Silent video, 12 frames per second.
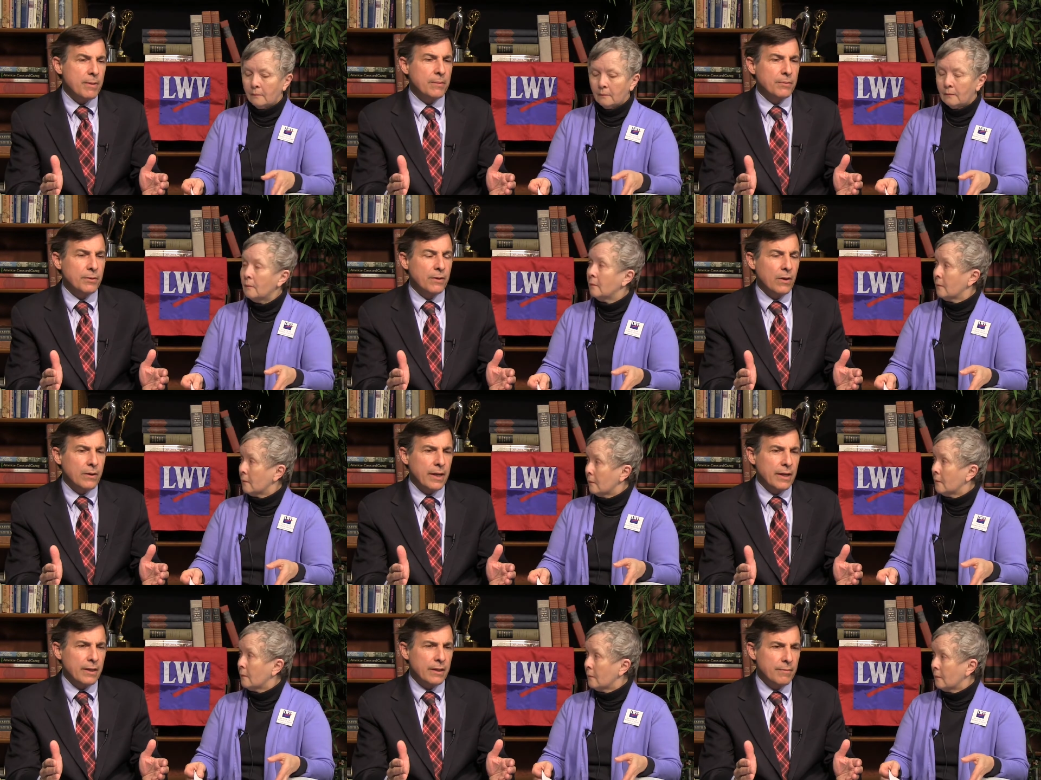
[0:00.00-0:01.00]
Speaker 1: the people who are
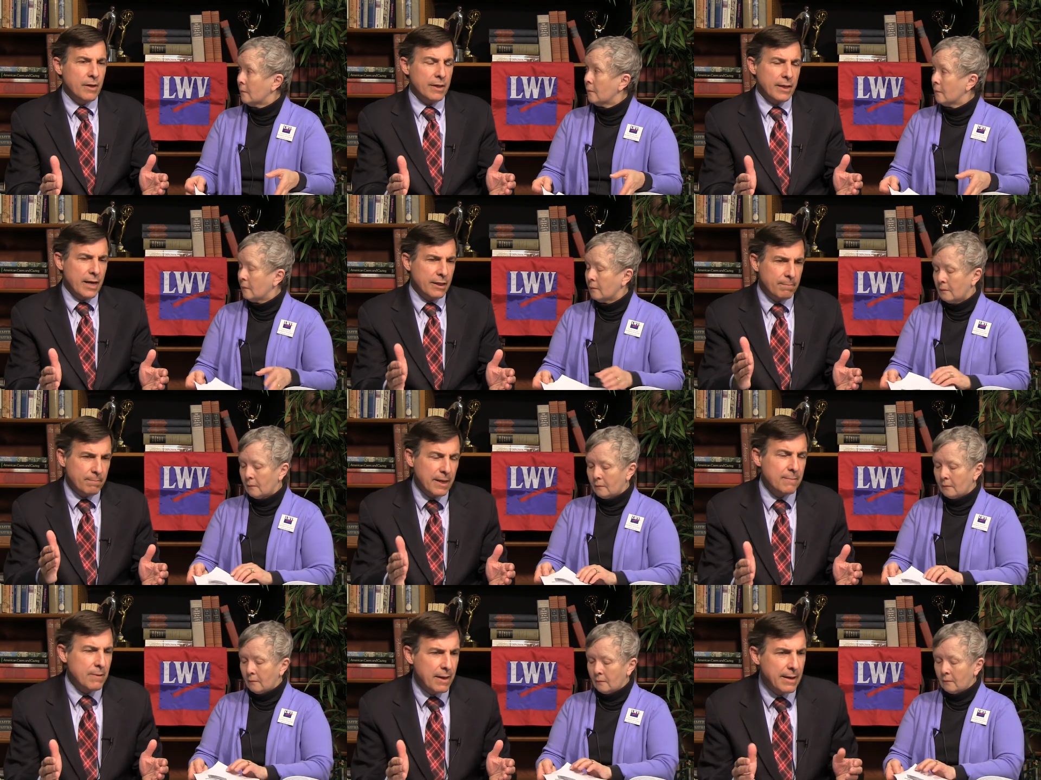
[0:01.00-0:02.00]
getting the money. And the
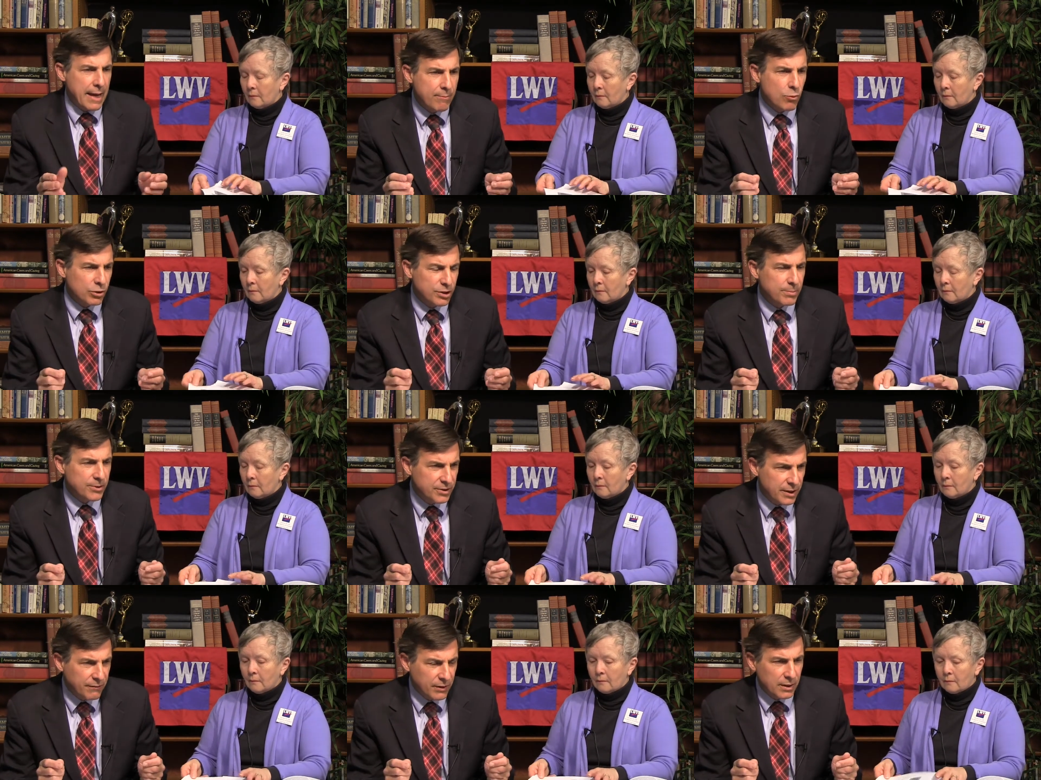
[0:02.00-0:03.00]
people, and, and, more
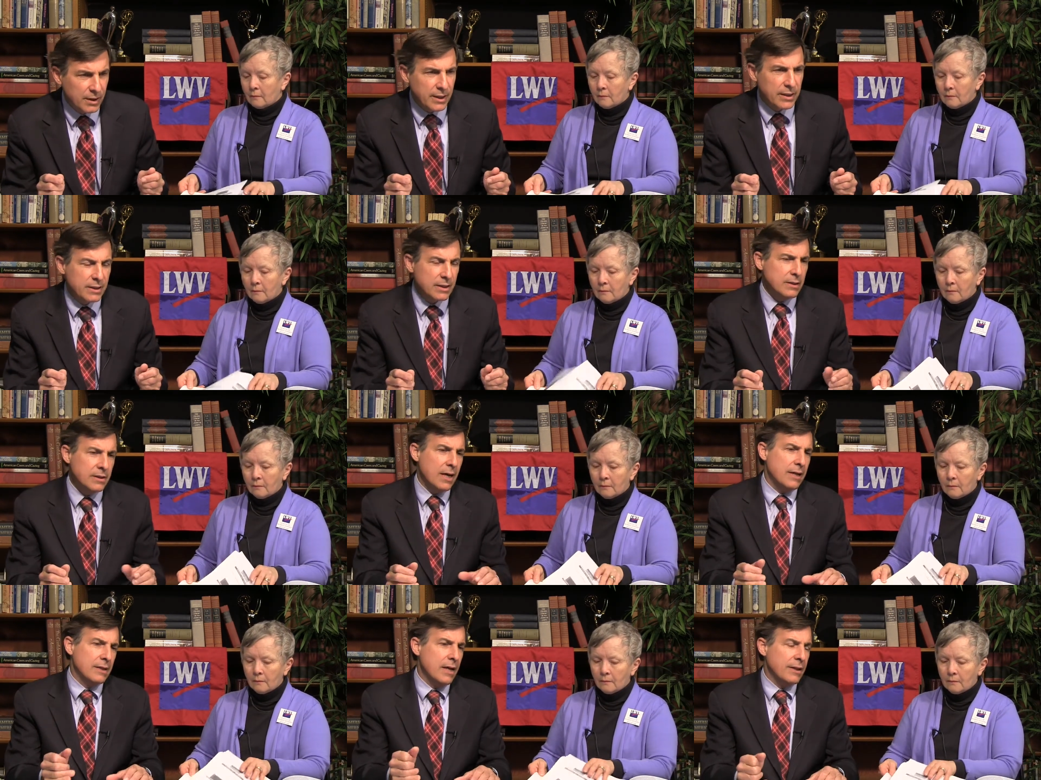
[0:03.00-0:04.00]
specifically,
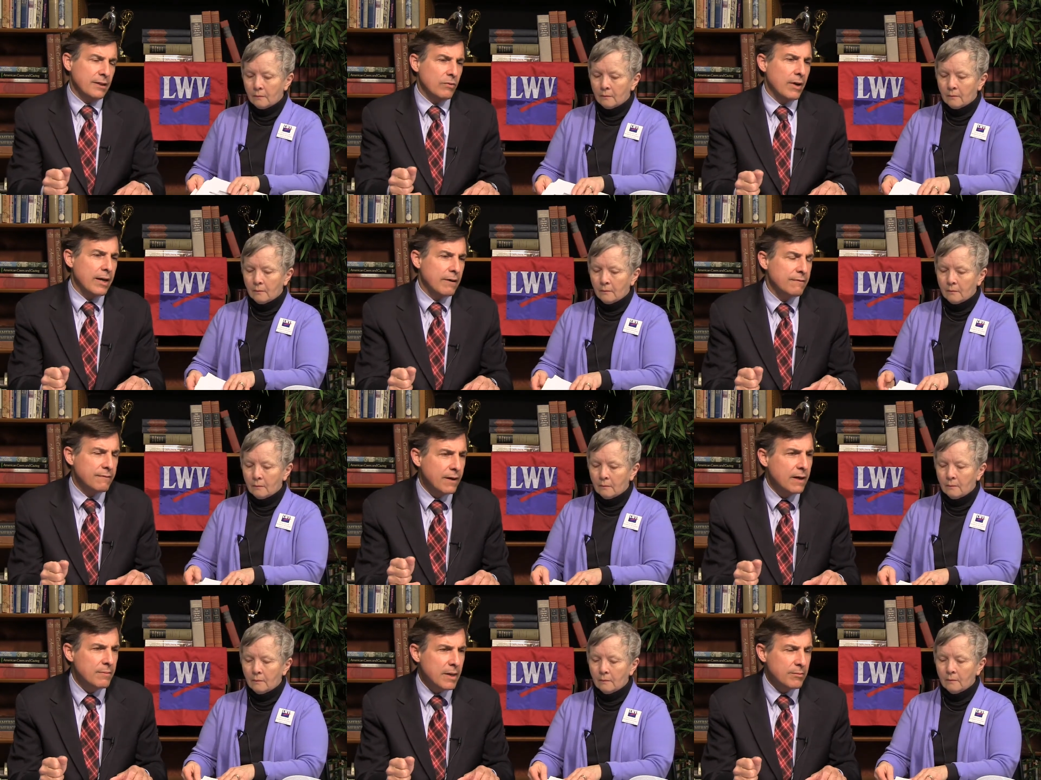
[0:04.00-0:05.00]
not, not the rank and
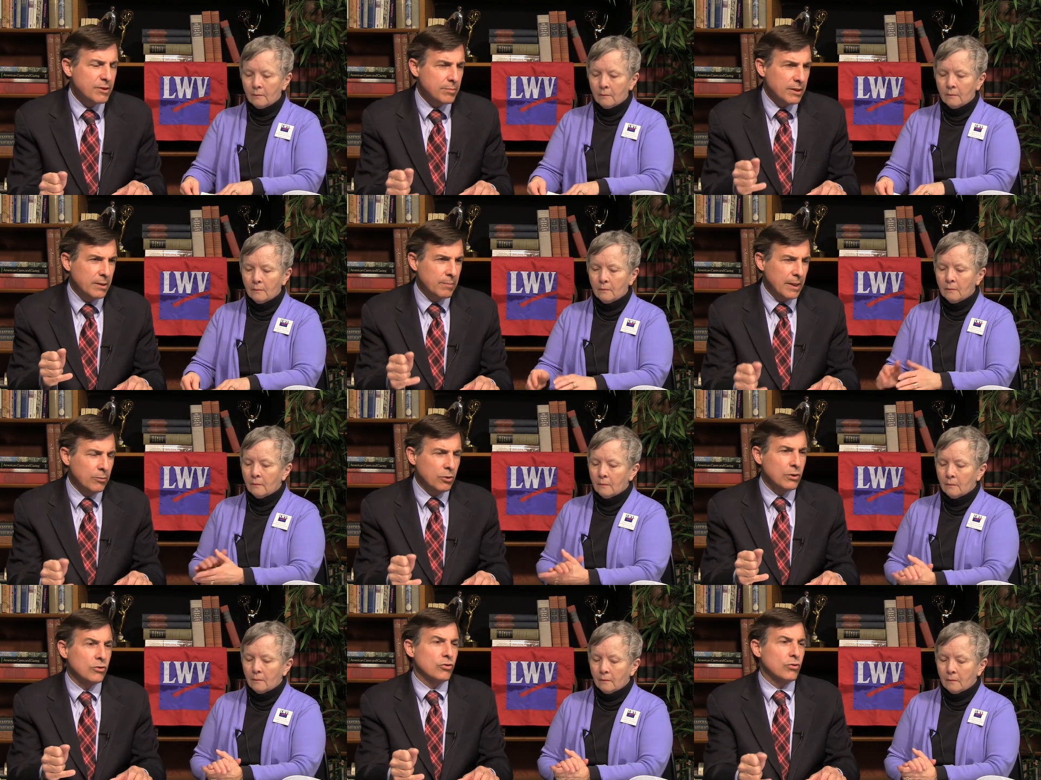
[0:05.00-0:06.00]
file members, but the
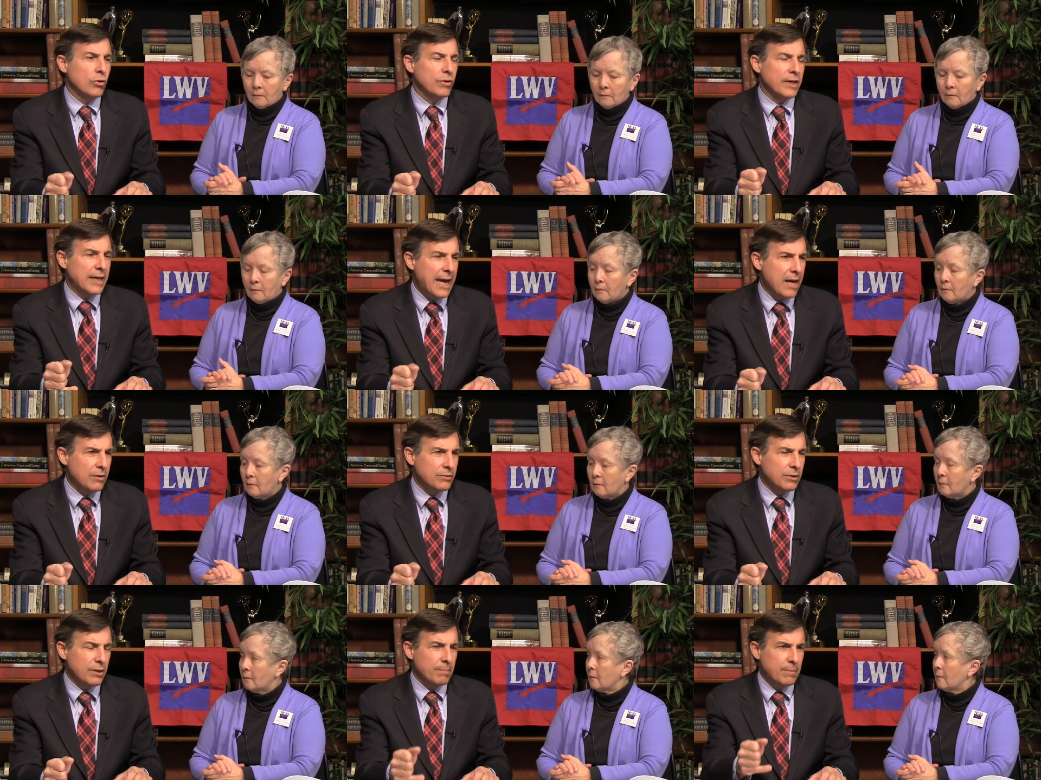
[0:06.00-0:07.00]
people who control the
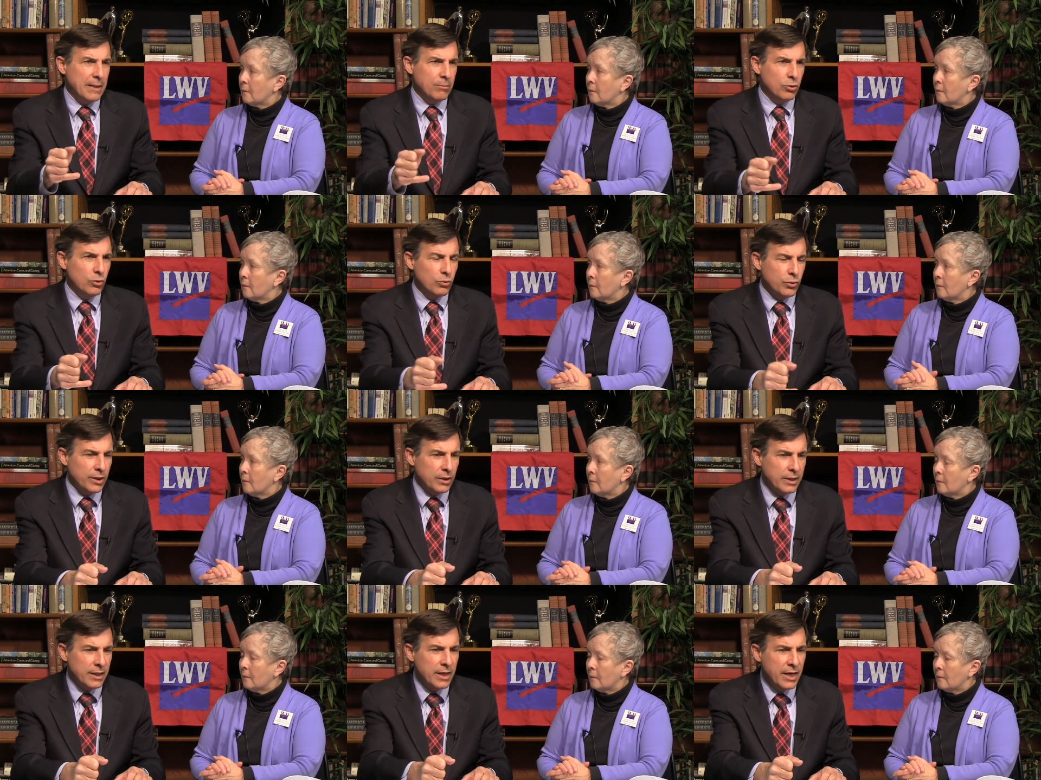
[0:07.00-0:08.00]
calendar, the people who
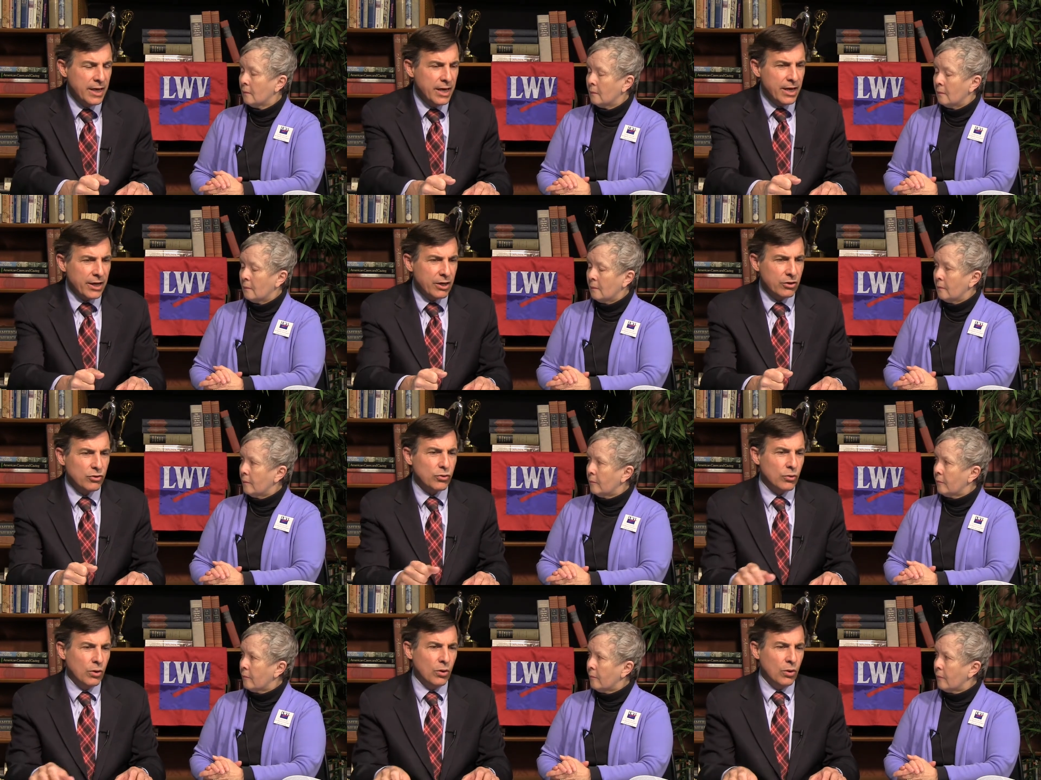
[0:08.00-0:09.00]
really
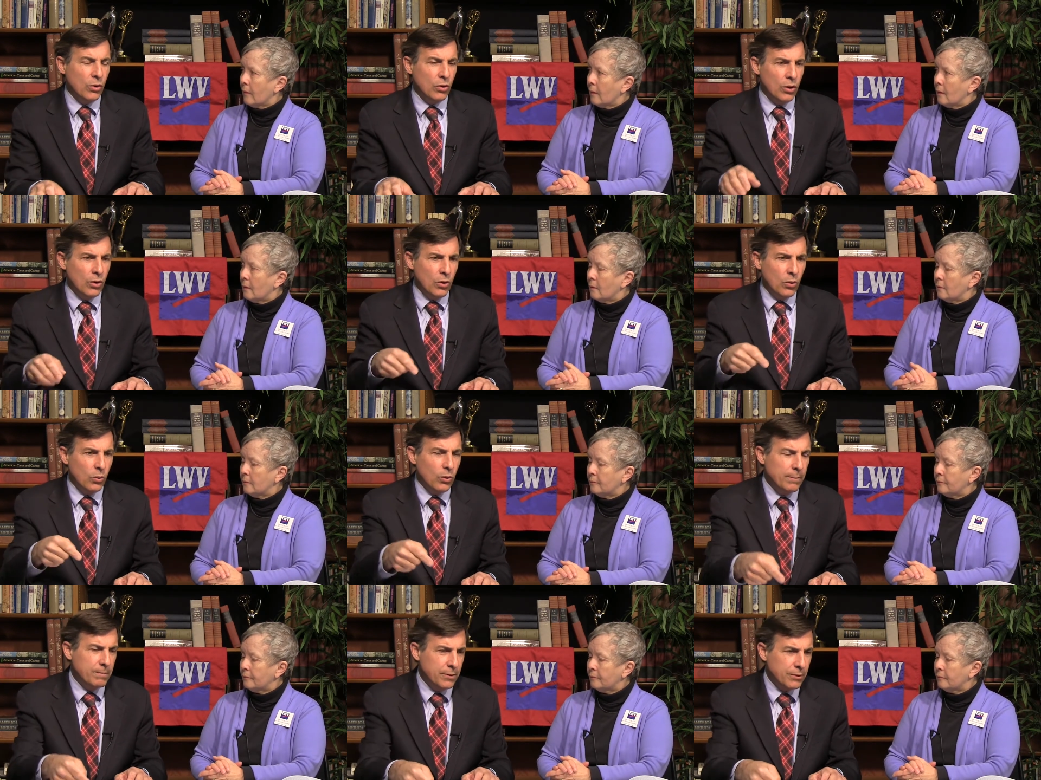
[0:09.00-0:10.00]
control
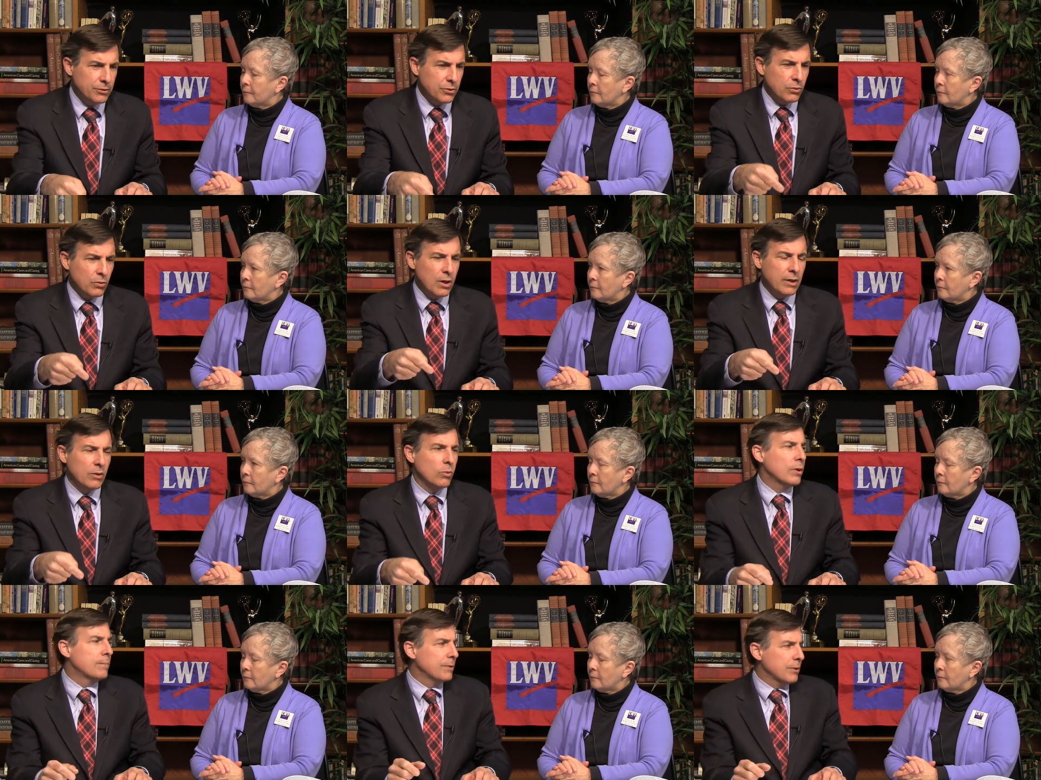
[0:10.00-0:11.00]
what bills are run
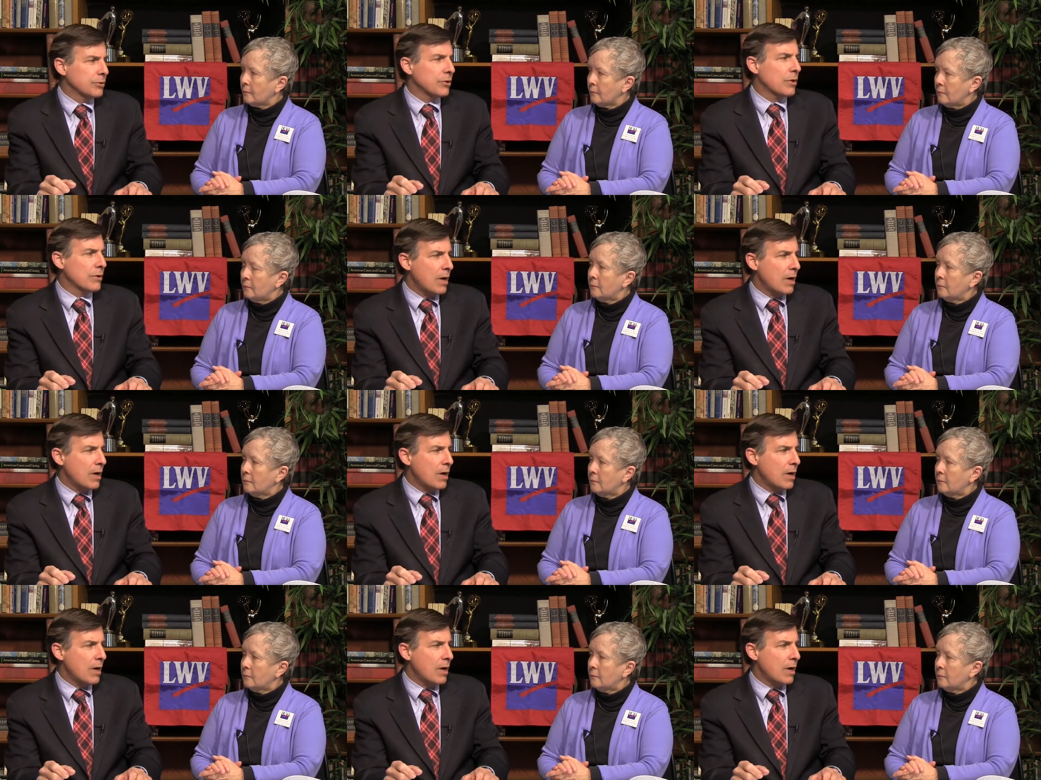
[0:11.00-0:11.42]
and what bills are